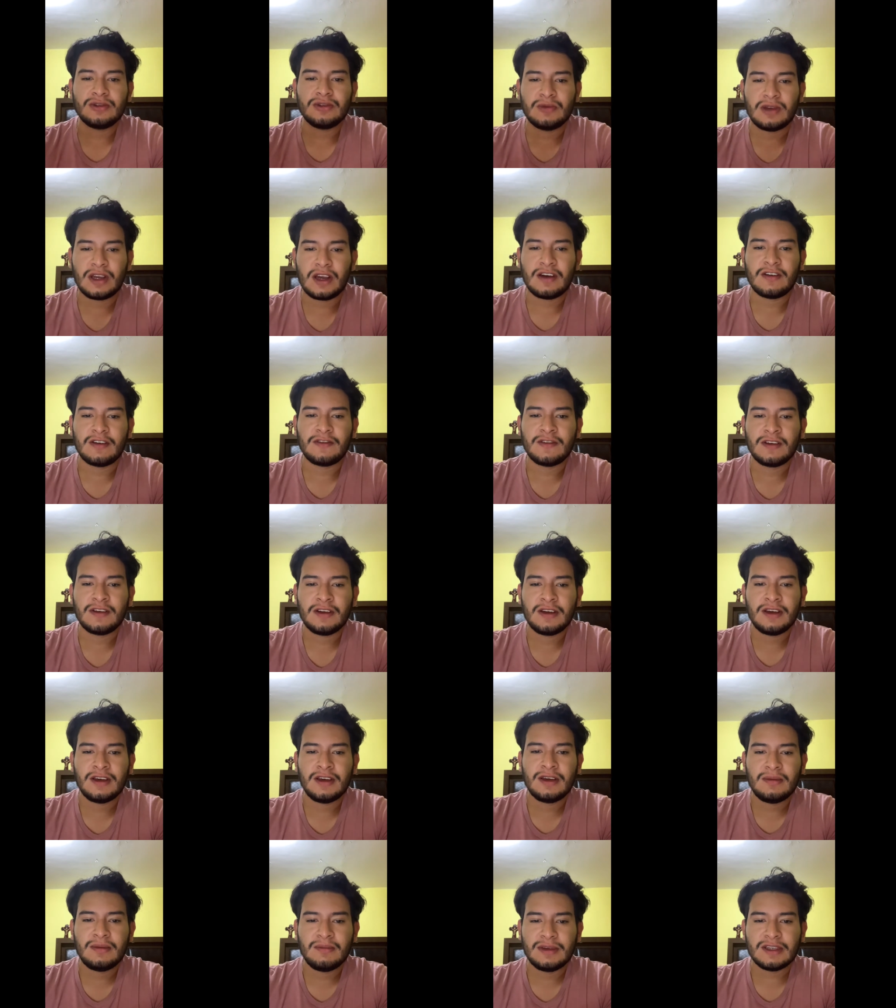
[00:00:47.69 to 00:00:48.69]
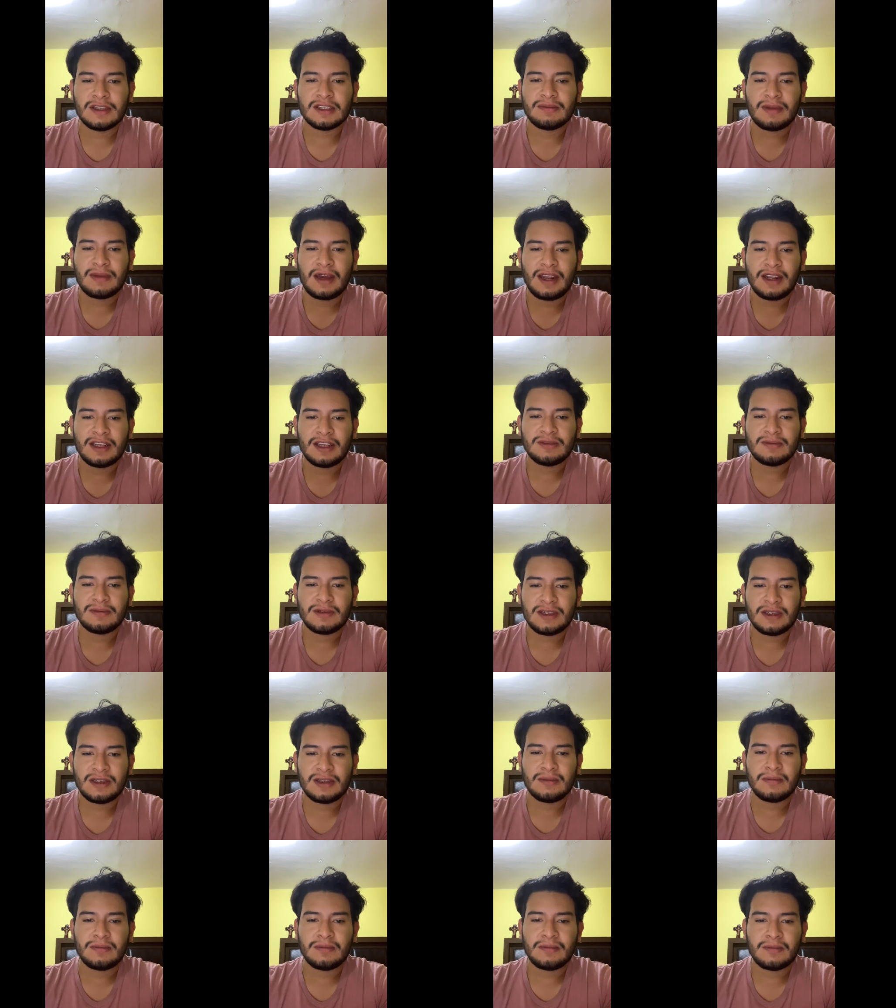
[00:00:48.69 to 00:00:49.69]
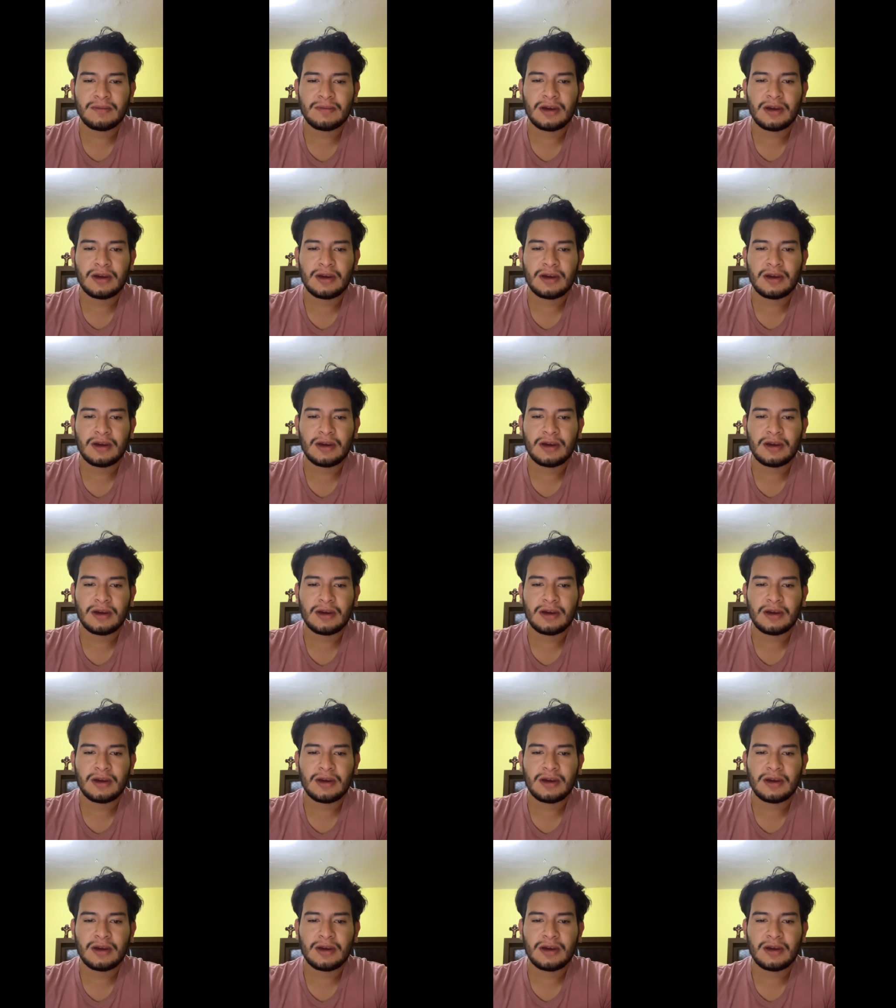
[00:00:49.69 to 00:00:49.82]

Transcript: we have business management,